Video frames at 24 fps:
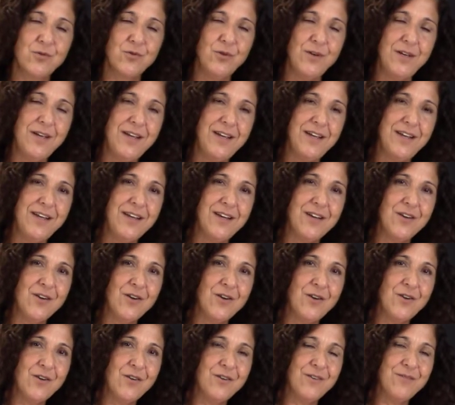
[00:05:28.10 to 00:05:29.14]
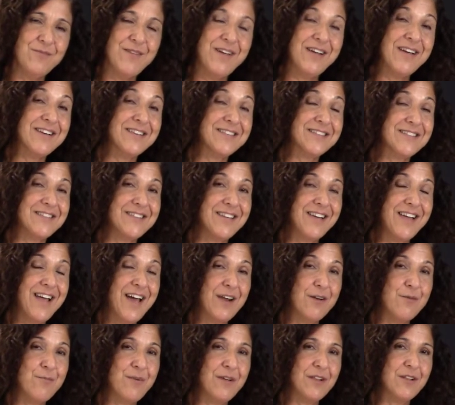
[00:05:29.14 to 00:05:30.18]
here because the
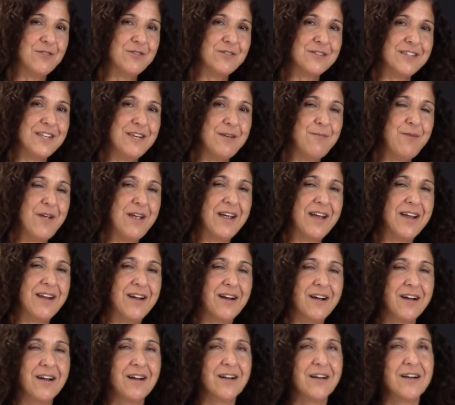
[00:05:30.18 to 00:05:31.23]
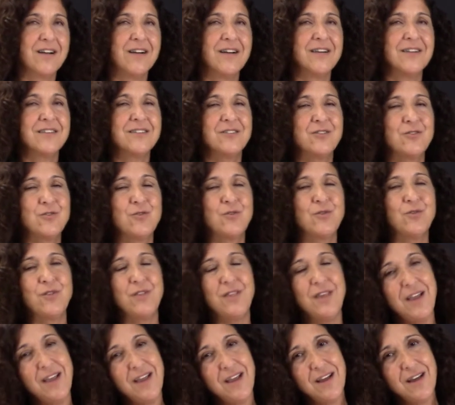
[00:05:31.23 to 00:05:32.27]
caterpillar is sleeping and a
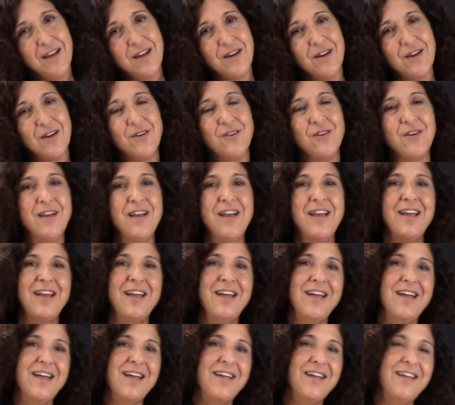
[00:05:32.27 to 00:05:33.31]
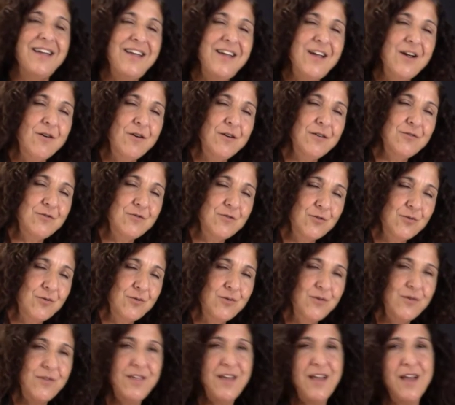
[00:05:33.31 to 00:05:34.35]
there, here, a
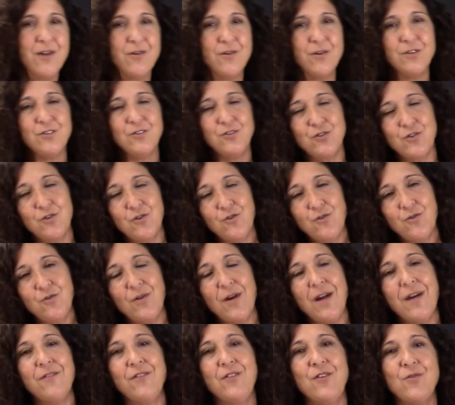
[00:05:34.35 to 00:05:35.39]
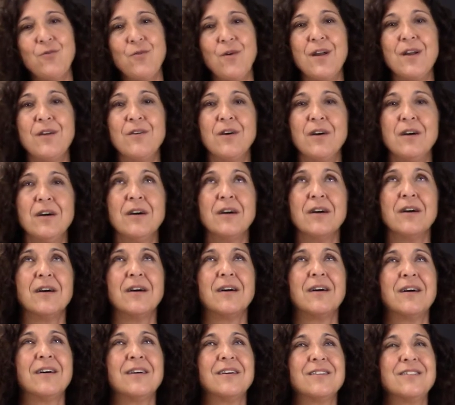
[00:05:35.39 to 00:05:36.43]
there, a chew, everywhere, a
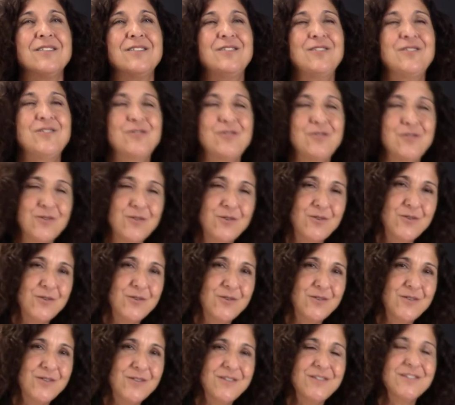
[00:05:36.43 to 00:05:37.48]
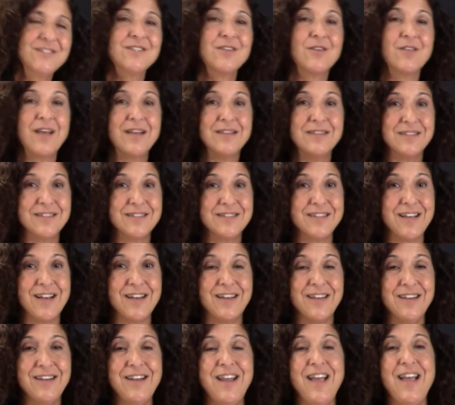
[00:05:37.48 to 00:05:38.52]
chew. So that's the
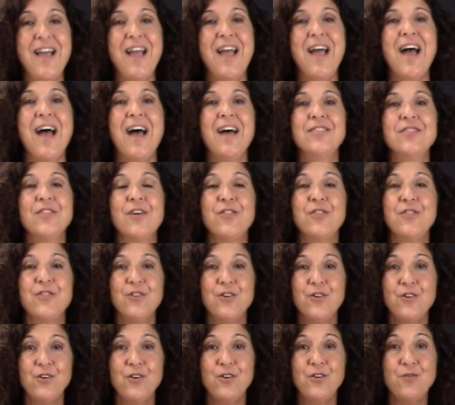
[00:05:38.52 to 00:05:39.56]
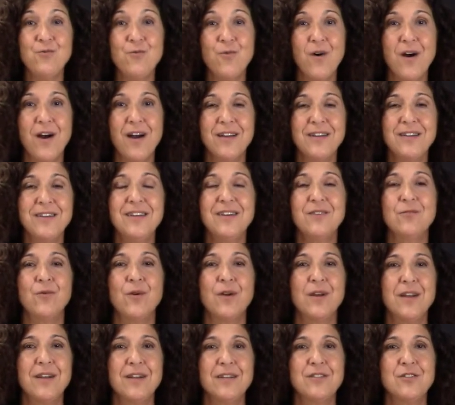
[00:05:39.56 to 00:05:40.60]
second. And the third one we're
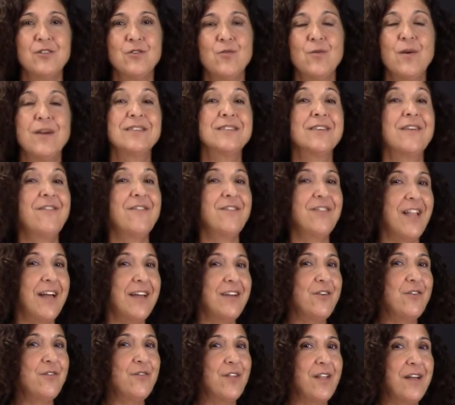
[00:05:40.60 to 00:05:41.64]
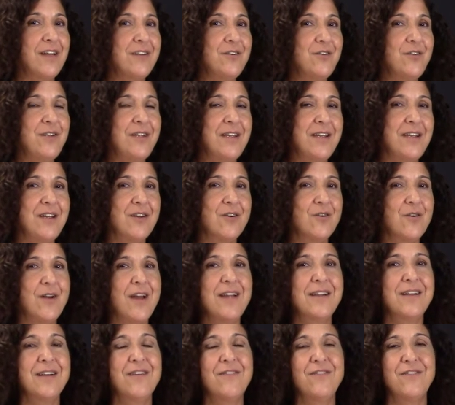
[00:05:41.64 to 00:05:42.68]
going to do is a flutter, flutter here
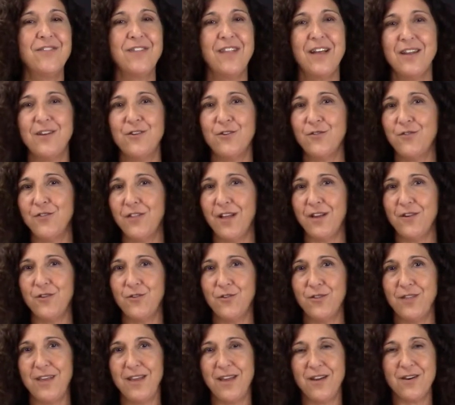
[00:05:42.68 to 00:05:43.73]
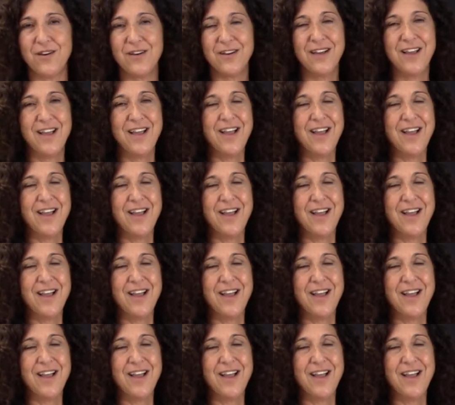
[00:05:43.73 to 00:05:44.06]
and a flutter, flutter there.